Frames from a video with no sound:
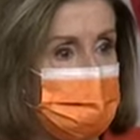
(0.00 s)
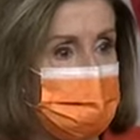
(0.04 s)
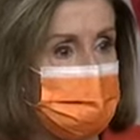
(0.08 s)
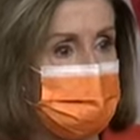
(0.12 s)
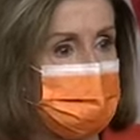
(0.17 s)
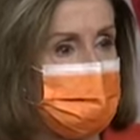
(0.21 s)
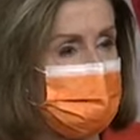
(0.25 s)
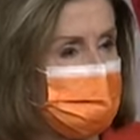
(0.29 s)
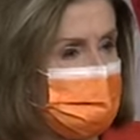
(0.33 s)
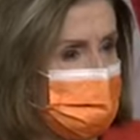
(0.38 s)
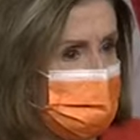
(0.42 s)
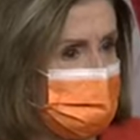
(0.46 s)

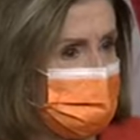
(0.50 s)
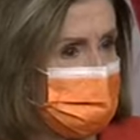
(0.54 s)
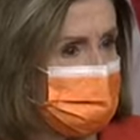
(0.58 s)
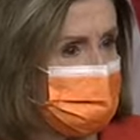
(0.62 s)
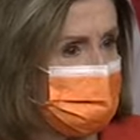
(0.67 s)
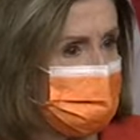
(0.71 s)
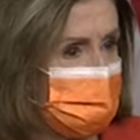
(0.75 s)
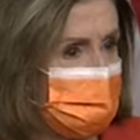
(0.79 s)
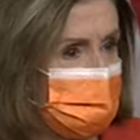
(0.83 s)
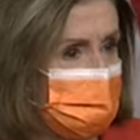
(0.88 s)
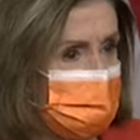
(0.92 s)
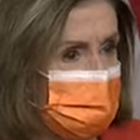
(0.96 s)
Four-year-old
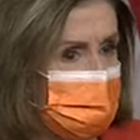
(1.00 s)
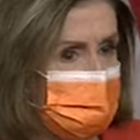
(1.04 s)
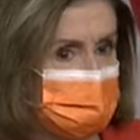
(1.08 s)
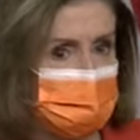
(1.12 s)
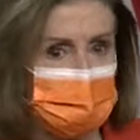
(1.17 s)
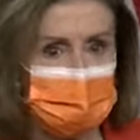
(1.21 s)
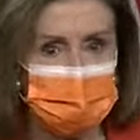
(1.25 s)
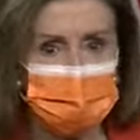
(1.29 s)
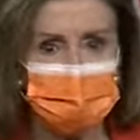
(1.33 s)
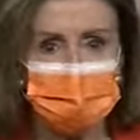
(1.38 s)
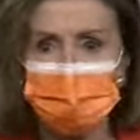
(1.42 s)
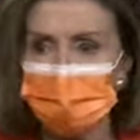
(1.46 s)
children
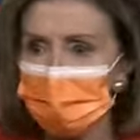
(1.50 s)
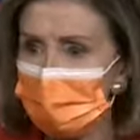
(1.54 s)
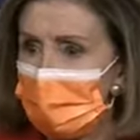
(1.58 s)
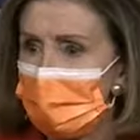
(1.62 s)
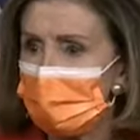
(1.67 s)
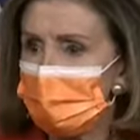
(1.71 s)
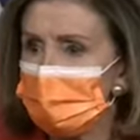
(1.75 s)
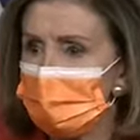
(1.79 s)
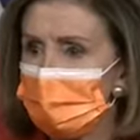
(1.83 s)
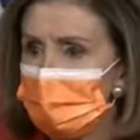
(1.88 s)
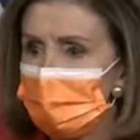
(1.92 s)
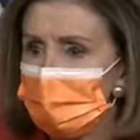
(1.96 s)
yelling,
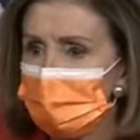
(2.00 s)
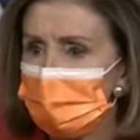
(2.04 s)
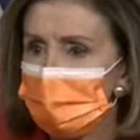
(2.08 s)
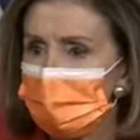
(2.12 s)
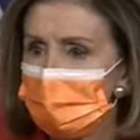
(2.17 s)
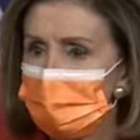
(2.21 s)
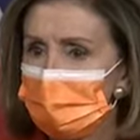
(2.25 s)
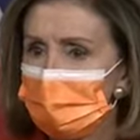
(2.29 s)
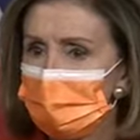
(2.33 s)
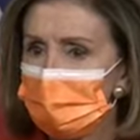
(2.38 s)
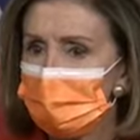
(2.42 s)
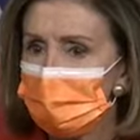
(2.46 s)
drop.
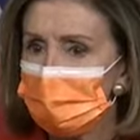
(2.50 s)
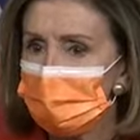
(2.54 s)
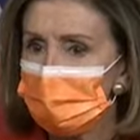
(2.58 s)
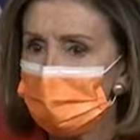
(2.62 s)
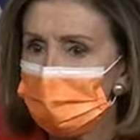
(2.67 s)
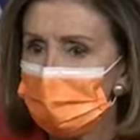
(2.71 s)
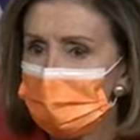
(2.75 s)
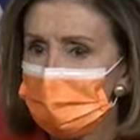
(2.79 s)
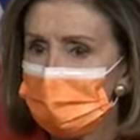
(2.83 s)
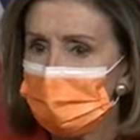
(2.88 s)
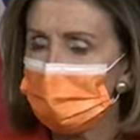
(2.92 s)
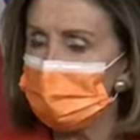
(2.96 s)

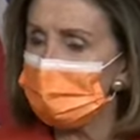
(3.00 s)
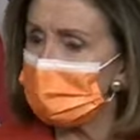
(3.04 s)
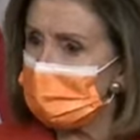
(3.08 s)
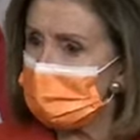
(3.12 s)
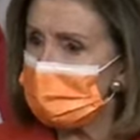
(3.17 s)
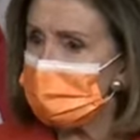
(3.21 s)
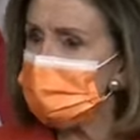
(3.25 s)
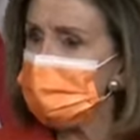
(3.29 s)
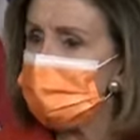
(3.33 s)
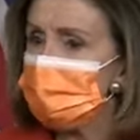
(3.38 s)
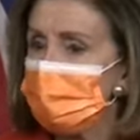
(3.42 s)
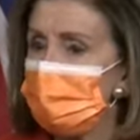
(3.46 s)
And that
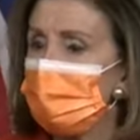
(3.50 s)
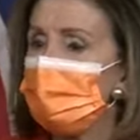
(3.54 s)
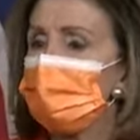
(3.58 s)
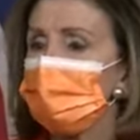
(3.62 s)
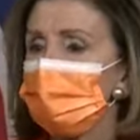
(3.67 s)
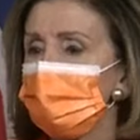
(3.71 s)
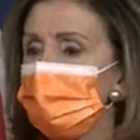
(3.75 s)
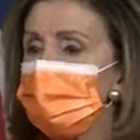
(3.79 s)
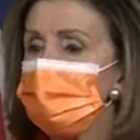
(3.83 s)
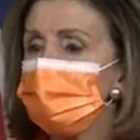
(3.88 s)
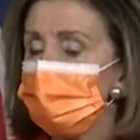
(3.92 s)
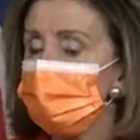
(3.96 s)
is not
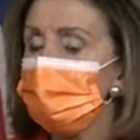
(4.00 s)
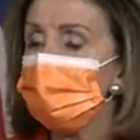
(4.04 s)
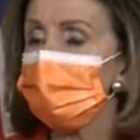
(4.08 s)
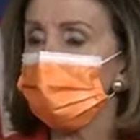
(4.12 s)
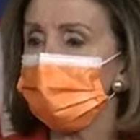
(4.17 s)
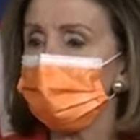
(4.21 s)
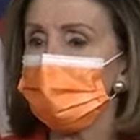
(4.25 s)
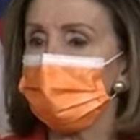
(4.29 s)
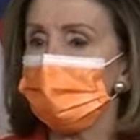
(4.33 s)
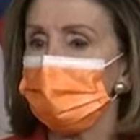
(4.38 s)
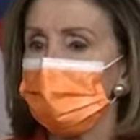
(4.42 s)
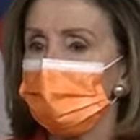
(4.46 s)

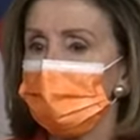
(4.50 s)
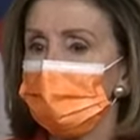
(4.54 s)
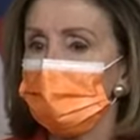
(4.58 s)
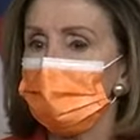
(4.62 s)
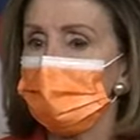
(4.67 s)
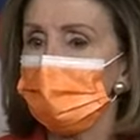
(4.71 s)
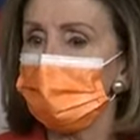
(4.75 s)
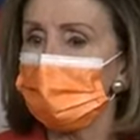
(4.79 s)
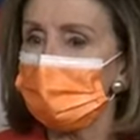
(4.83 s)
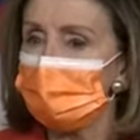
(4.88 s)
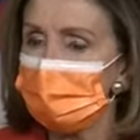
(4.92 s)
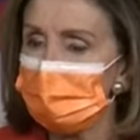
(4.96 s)
unusual
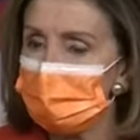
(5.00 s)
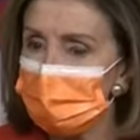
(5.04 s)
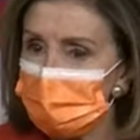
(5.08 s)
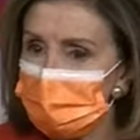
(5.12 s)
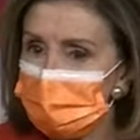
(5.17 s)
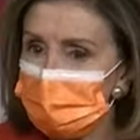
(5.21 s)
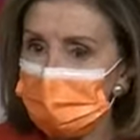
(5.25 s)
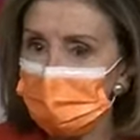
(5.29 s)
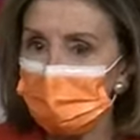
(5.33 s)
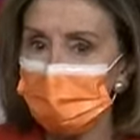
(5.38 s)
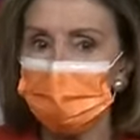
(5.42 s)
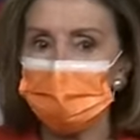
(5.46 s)
in
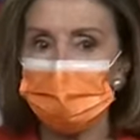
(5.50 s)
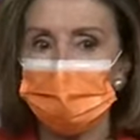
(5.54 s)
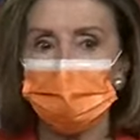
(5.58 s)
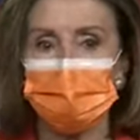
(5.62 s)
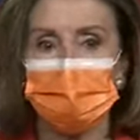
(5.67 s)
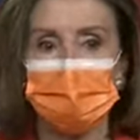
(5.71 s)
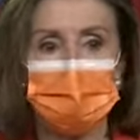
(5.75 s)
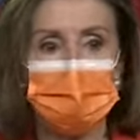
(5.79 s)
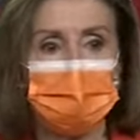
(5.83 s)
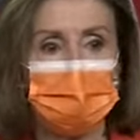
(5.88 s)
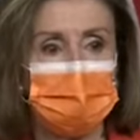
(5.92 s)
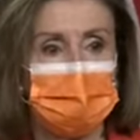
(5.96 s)
certain
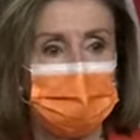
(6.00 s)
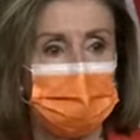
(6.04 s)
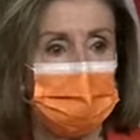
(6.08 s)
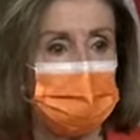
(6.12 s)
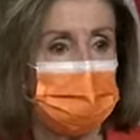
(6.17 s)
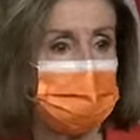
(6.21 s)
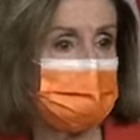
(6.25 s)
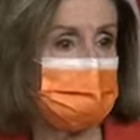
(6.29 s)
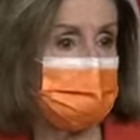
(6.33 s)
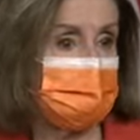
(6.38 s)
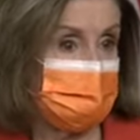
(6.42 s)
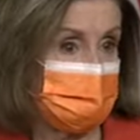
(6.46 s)

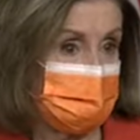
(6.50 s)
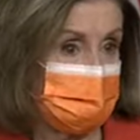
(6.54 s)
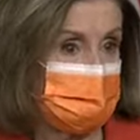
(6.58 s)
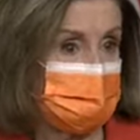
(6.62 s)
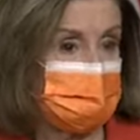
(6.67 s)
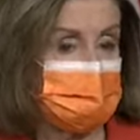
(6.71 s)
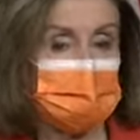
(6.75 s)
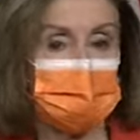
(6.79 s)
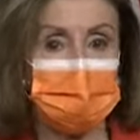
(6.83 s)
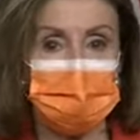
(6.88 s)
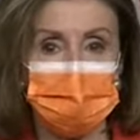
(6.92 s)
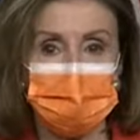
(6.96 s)

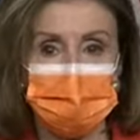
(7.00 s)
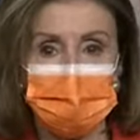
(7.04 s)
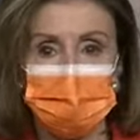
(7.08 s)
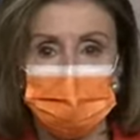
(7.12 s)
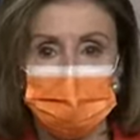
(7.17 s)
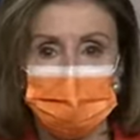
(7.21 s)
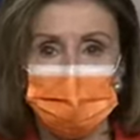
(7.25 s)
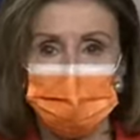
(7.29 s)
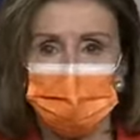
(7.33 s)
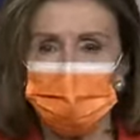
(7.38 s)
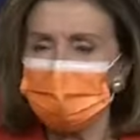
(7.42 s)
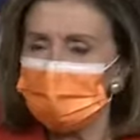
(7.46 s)
communities.
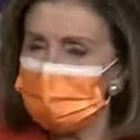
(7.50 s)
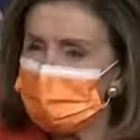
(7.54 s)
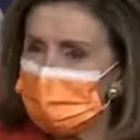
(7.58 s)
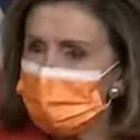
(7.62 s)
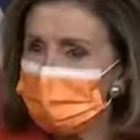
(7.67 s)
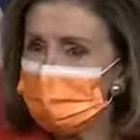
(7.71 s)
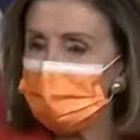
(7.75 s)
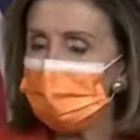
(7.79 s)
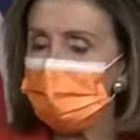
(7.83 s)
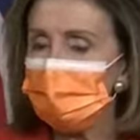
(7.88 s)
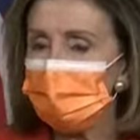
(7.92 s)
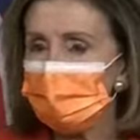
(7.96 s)
What are
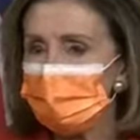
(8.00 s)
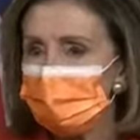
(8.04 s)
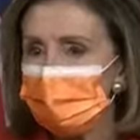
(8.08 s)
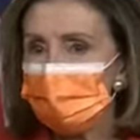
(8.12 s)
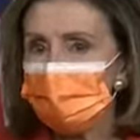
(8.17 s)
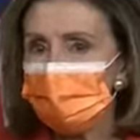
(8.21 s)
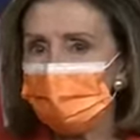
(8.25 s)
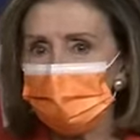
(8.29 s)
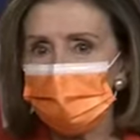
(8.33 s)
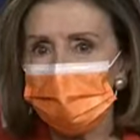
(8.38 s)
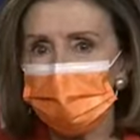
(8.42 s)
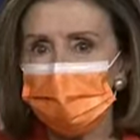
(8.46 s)
we doing
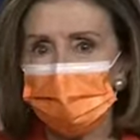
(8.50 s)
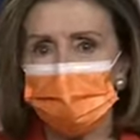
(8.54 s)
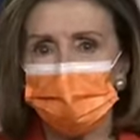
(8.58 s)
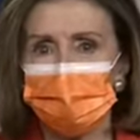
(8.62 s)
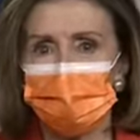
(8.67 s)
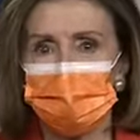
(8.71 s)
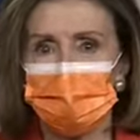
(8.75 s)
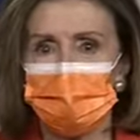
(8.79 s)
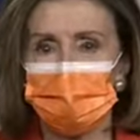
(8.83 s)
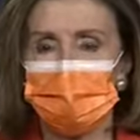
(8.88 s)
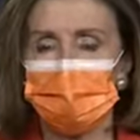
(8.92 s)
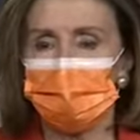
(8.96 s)
to the
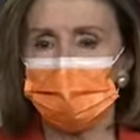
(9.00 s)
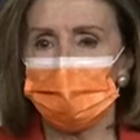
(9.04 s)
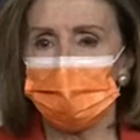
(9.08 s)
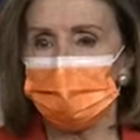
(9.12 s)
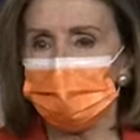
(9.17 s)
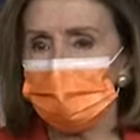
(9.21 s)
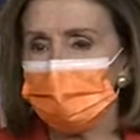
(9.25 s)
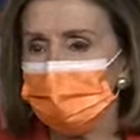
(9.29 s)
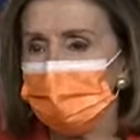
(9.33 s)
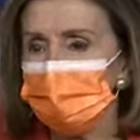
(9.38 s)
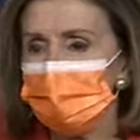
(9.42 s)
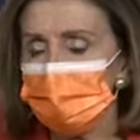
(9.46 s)

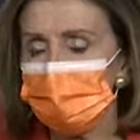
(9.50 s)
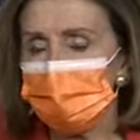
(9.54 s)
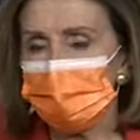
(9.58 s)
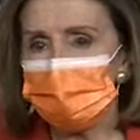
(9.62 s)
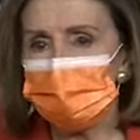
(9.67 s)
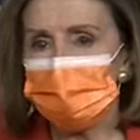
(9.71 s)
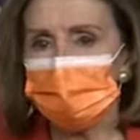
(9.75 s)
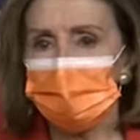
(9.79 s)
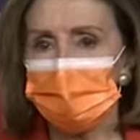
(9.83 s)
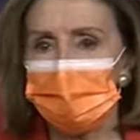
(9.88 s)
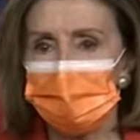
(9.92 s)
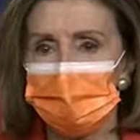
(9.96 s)
our children,
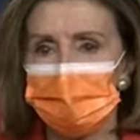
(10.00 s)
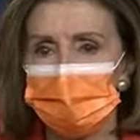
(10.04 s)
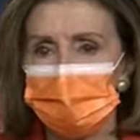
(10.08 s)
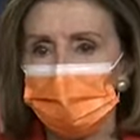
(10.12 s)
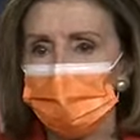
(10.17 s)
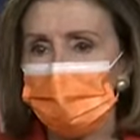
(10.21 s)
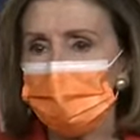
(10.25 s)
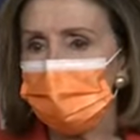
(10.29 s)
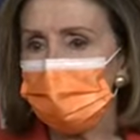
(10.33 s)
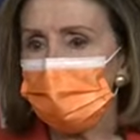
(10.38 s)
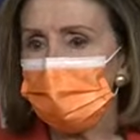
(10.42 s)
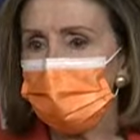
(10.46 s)
as
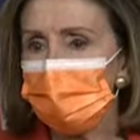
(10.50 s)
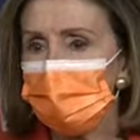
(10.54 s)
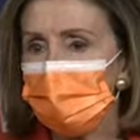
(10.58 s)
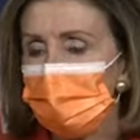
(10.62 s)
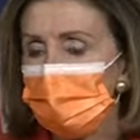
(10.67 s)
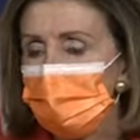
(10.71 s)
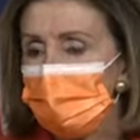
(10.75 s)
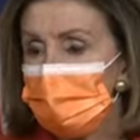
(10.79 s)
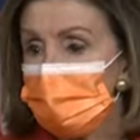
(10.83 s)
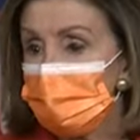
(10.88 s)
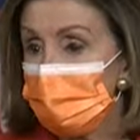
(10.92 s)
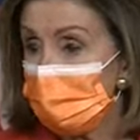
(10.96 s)
Senator
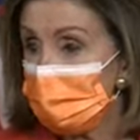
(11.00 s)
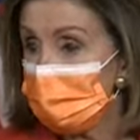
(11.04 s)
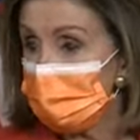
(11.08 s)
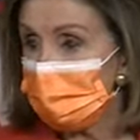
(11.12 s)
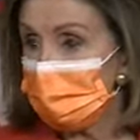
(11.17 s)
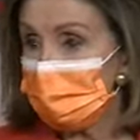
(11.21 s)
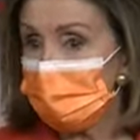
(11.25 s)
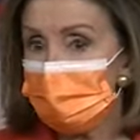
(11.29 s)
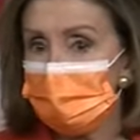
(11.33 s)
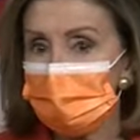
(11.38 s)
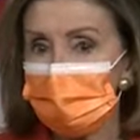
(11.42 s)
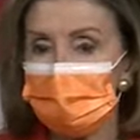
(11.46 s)

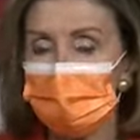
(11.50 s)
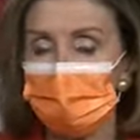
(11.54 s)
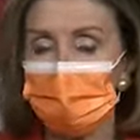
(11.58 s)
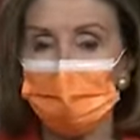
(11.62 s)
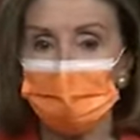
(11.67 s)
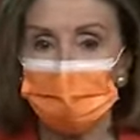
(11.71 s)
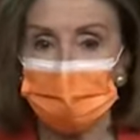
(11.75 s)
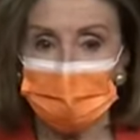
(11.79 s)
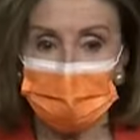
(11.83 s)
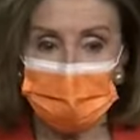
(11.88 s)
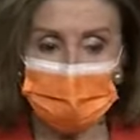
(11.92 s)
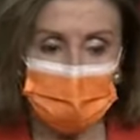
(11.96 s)
Murphy this
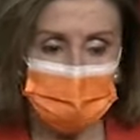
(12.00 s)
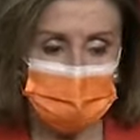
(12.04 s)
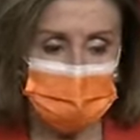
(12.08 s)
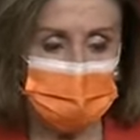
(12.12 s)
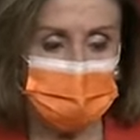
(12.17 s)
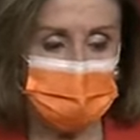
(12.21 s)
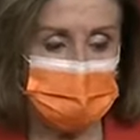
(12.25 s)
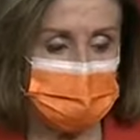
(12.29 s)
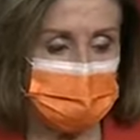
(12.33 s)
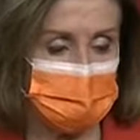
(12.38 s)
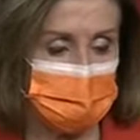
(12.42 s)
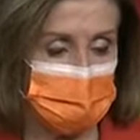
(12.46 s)
morning in our
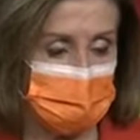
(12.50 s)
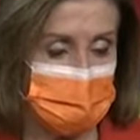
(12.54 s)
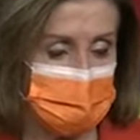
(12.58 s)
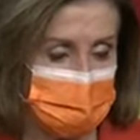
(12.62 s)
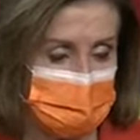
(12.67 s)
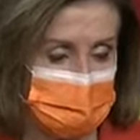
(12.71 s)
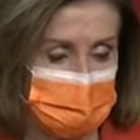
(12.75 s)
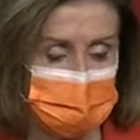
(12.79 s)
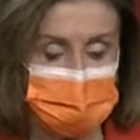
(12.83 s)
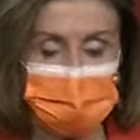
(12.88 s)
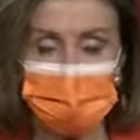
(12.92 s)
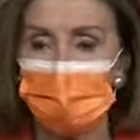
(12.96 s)
press
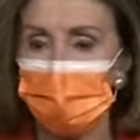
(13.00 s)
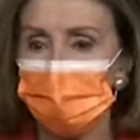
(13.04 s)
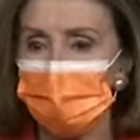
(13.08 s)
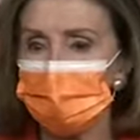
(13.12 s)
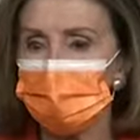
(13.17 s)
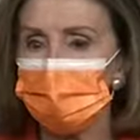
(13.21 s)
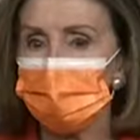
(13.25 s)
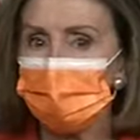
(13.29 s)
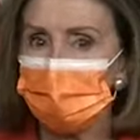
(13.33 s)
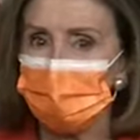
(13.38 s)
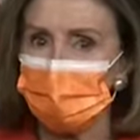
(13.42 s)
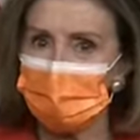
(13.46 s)
conference
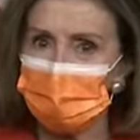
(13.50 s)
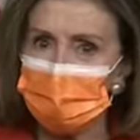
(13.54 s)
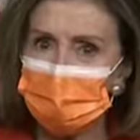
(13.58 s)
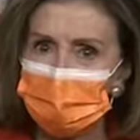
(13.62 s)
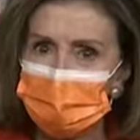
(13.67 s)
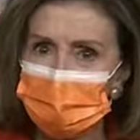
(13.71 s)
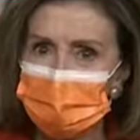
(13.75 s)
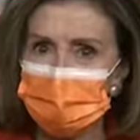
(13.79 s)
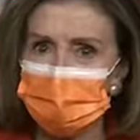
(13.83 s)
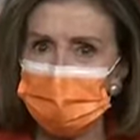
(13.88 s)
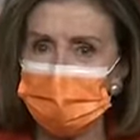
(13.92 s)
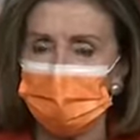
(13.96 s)
talked about
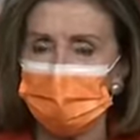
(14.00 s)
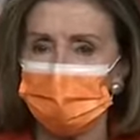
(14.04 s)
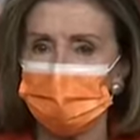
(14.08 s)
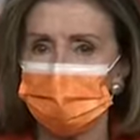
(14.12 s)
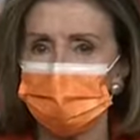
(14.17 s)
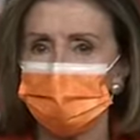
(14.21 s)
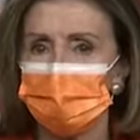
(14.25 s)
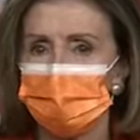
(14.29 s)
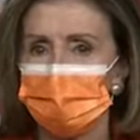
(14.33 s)
what it does